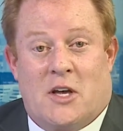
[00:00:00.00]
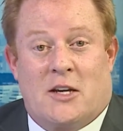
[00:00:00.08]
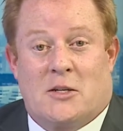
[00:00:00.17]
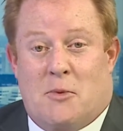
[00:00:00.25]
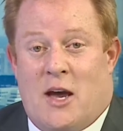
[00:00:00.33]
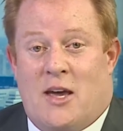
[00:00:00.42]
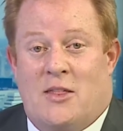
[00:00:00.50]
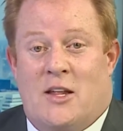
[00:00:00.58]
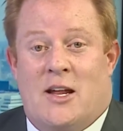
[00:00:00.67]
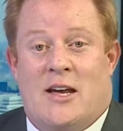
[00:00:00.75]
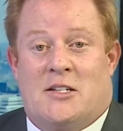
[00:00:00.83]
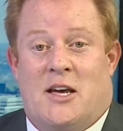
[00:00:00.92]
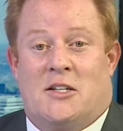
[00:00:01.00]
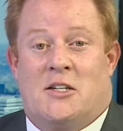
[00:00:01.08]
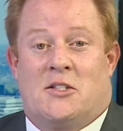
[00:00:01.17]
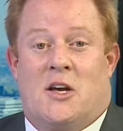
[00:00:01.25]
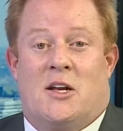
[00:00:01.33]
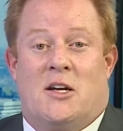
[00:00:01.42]
sector back in the late
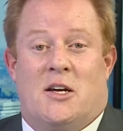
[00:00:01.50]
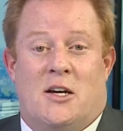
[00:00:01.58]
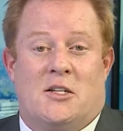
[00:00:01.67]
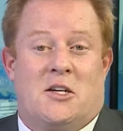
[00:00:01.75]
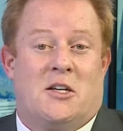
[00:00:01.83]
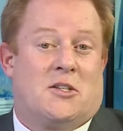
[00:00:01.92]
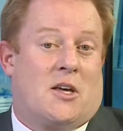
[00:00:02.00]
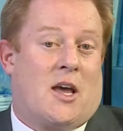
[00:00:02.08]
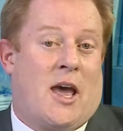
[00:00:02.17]
80s, early 90s,